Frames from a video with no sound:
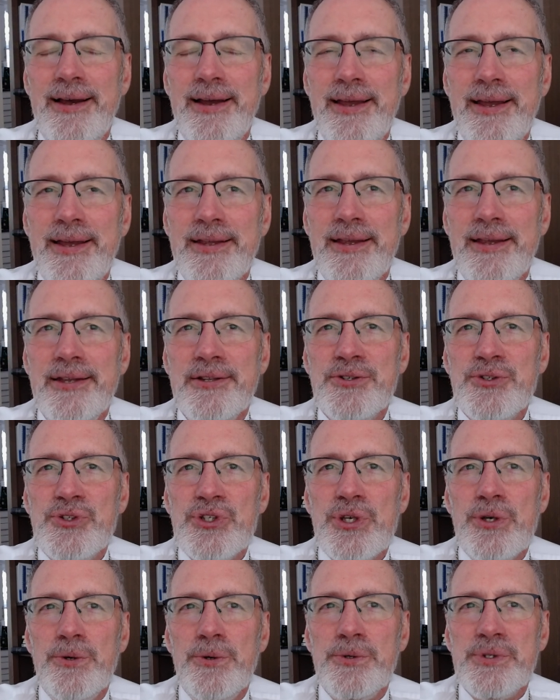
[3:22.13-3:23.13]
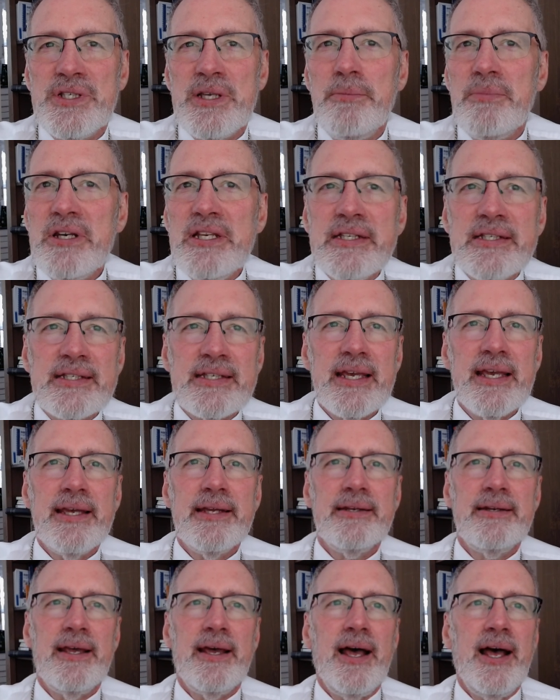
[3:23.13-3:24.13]
And, and so somebody
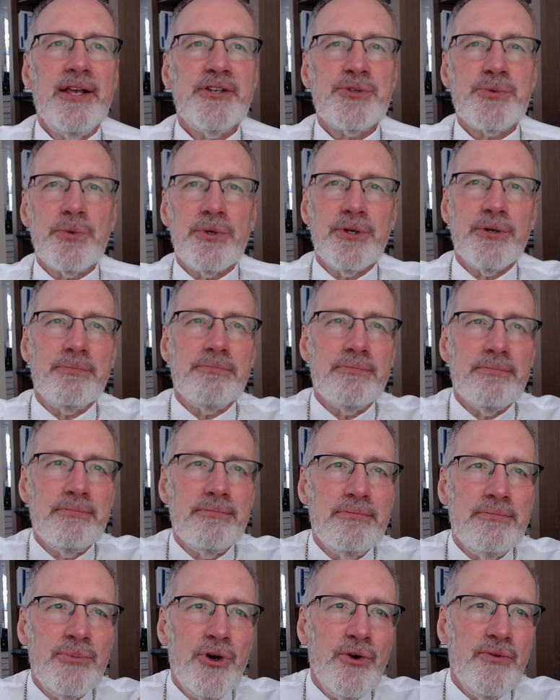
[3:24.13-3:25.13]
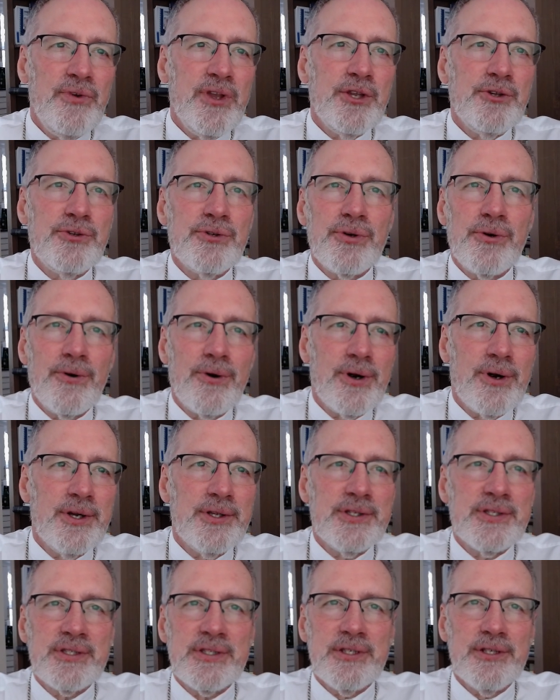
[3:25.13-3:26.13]
said, uh, as we're moving
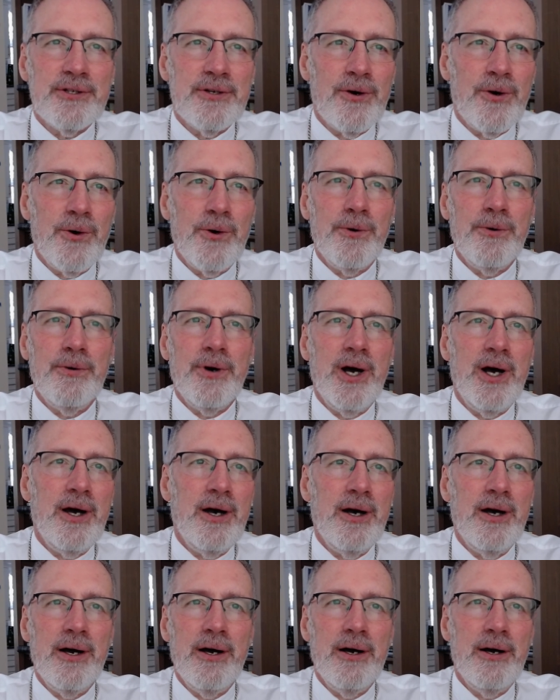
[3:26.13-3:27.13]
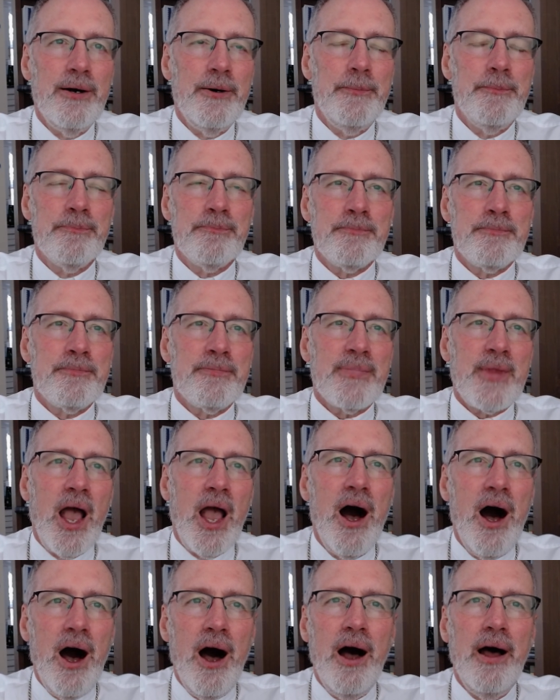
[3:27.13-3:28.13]
towards, you know, uh,